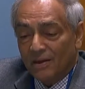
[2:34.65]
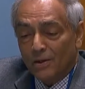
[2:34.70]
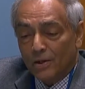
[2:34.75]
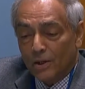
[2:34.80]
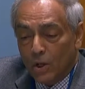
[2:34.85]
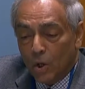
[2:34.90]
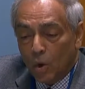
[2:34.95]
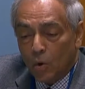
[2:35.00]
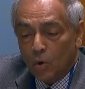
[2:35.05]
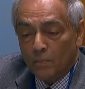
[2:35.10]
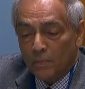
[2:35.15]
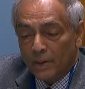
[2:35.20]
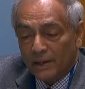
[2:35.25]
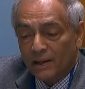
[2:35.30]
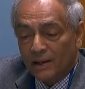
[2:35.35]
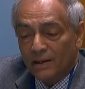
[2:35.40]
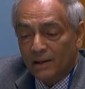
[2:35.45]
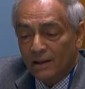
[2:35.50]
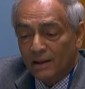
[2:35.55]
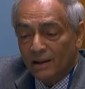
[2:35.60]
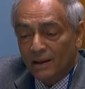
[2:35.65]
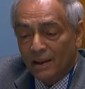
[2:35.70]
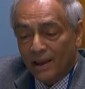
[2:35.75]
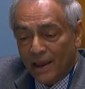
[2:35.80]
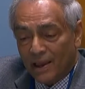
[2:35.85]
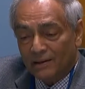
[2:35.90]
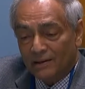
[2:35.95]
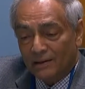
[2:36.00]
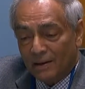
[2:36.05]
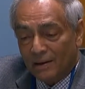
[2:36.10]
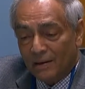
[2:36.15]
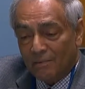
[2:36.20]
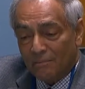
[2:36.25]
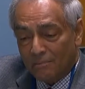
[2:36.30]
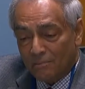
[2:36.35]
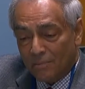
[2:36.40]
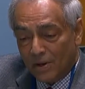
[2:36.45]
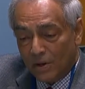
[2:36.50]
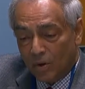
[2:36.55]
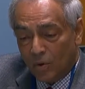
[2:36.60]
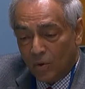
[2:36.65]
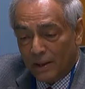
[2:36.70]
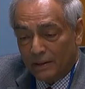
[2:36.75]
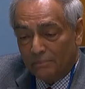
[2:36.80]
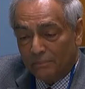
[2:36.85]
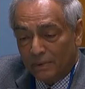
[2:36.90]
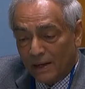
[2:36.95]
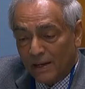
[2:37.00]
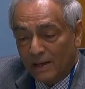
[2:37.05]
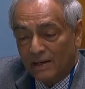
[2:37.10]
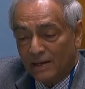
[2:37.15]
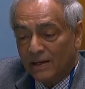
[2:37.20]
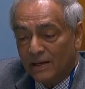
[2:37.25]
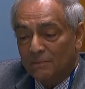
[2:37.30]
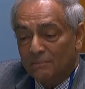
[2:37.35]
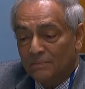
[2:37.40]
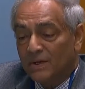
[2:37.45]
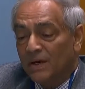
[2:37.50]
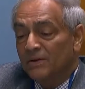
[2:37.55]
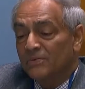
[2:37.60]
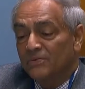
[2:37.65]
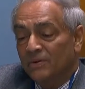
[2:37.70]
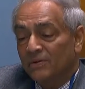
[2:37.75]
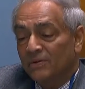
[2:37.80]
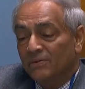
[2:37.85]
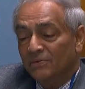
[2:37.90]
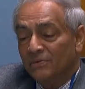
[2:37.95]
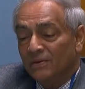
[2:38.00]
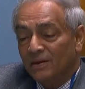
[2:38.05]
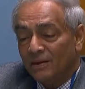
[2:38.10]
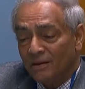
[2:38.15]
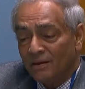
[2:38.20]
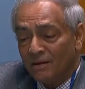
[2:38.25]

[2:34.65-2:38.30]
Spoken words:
low and middle income countries,